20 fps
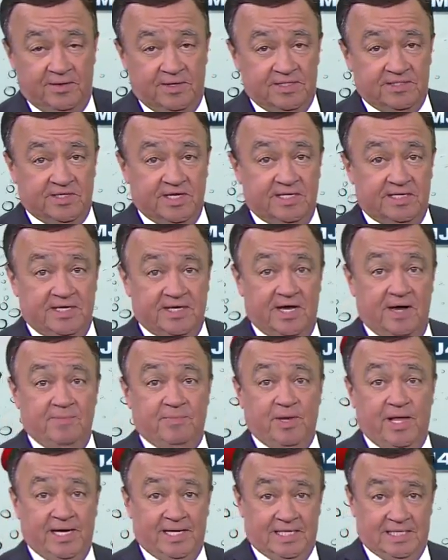and it's ending
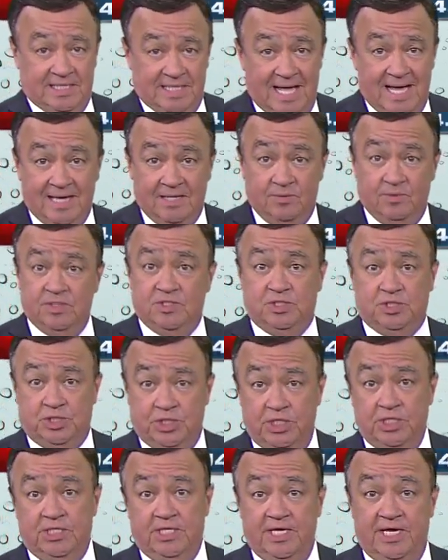up like a line with
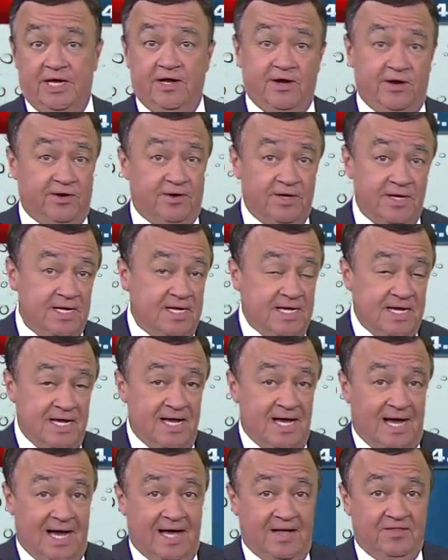chilly air
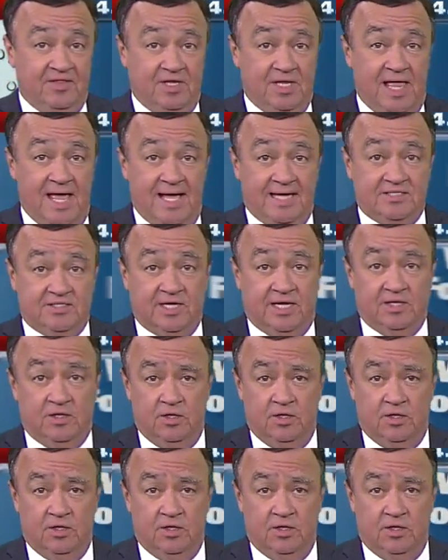on the last day.